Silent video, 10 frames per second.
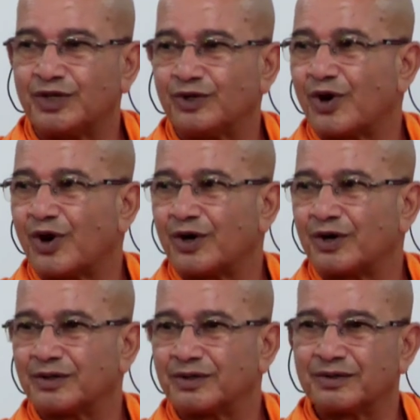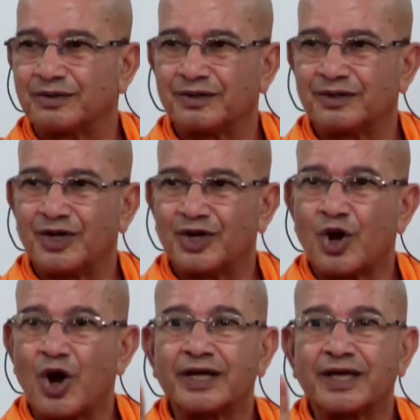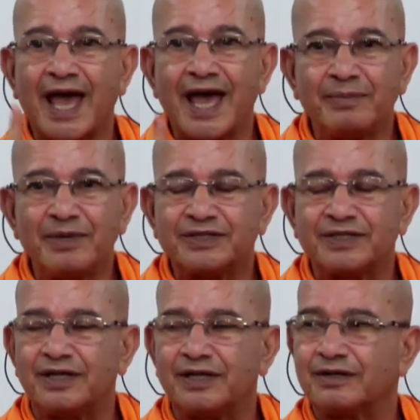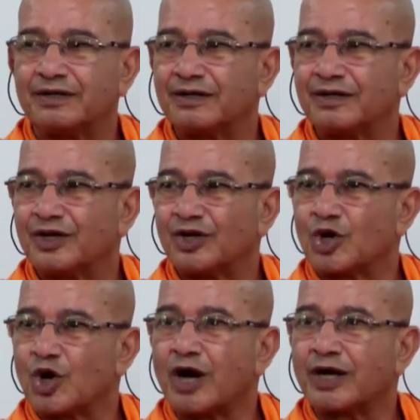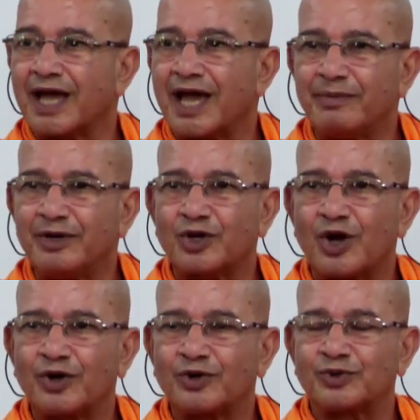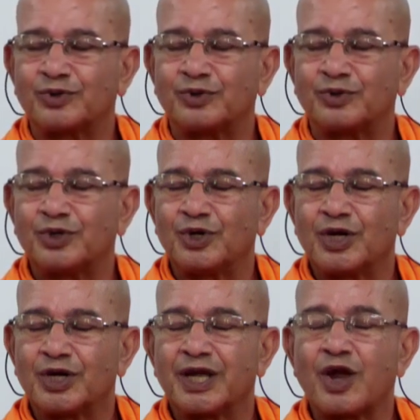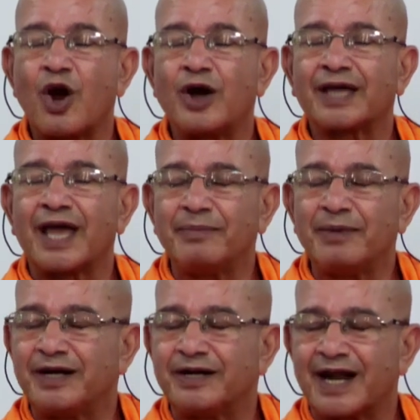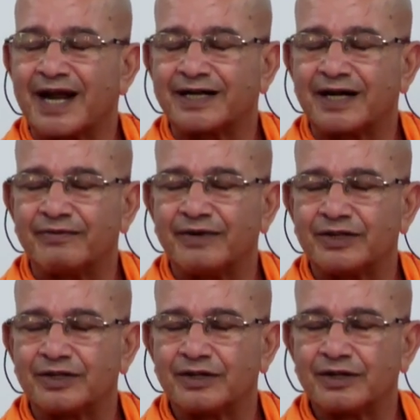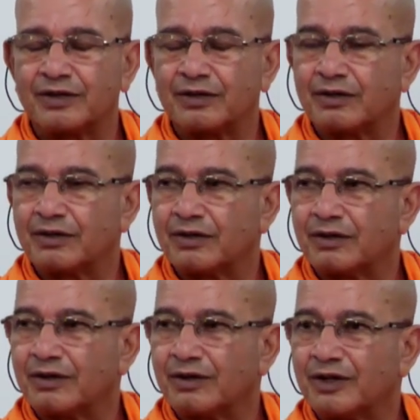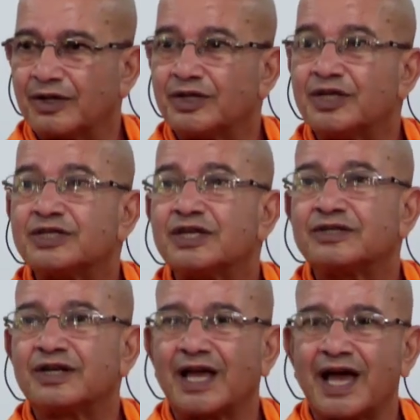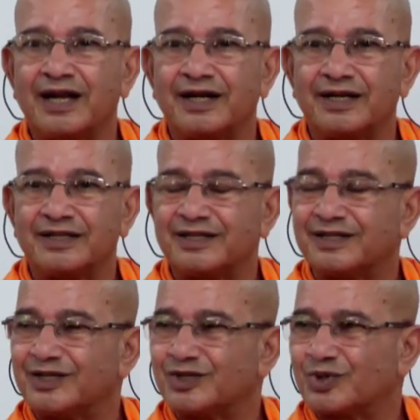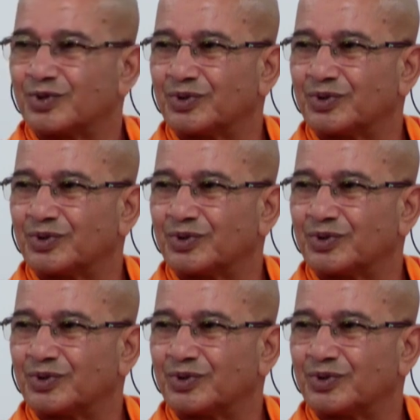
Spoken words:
God. God can be seen, God can be talked to, God can be interacted with. This is reality, this is truth.